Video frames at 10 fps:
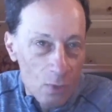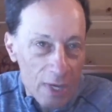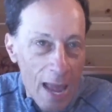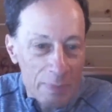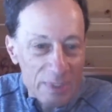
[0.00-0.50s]

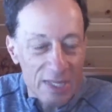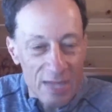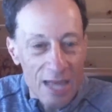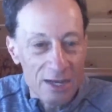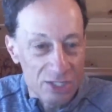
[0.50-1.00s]
what happens at
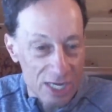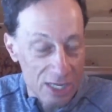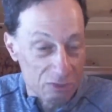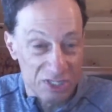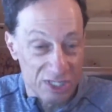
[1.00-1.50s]
the end is
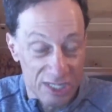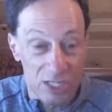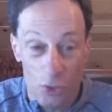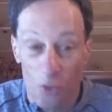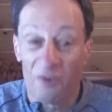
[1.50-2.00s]
either
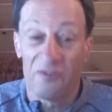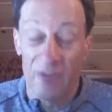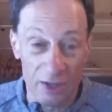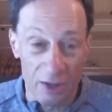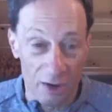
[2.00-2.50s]
success or
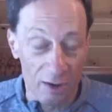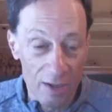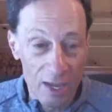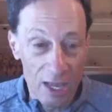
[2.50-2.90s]
failure.